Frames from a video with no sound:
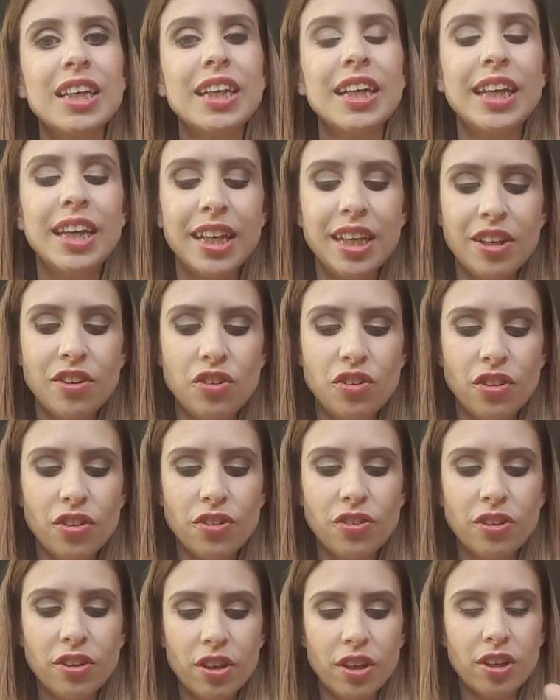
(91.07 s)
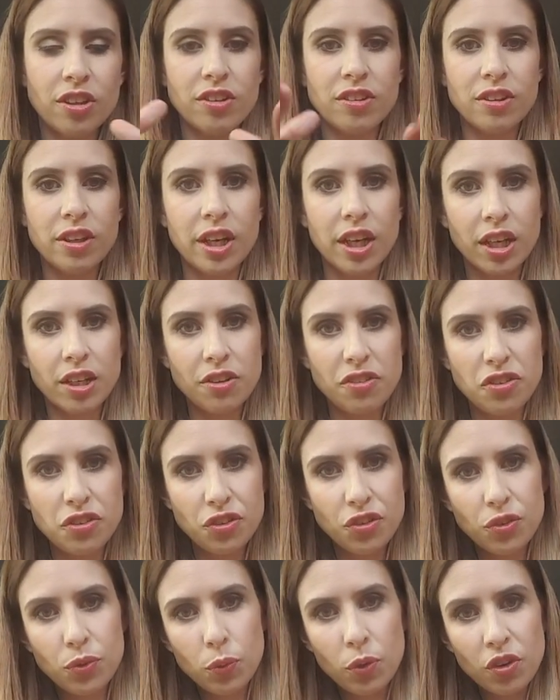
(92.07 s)
it just looks like a
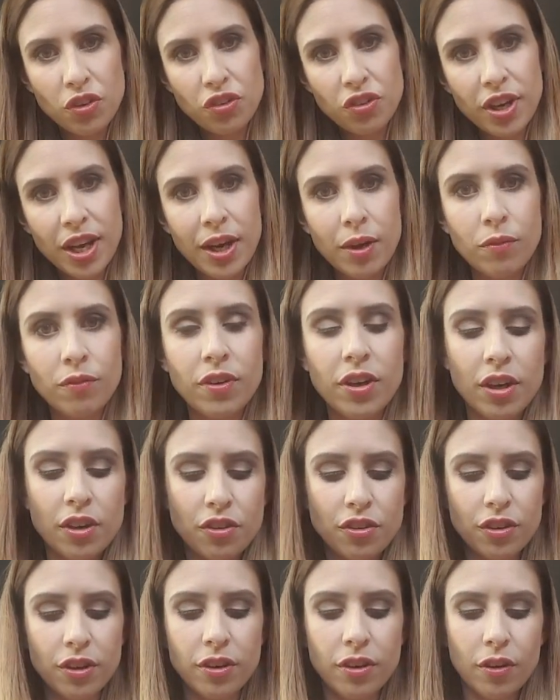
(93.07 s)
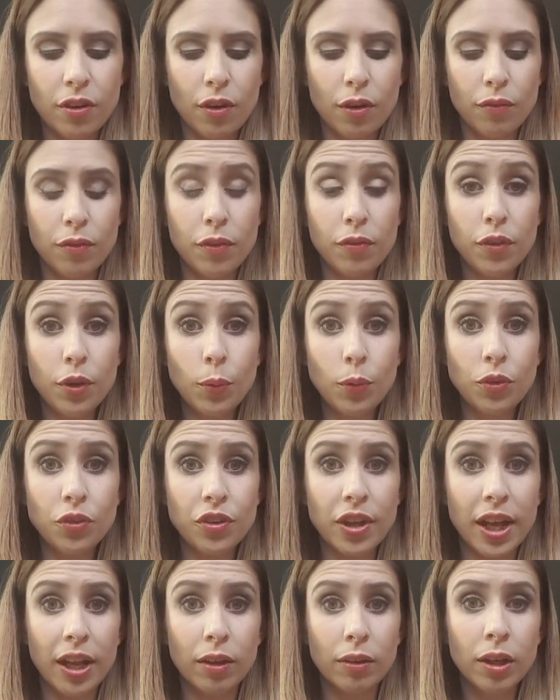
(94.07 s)
squashed down version of a fuel
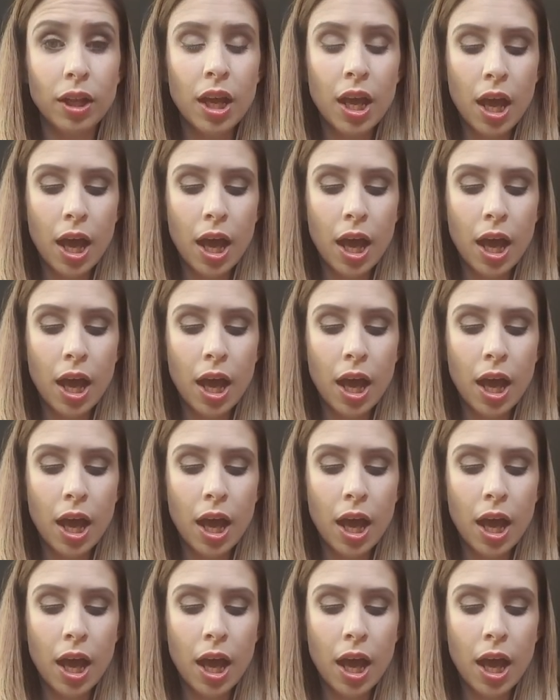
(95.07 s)
cell.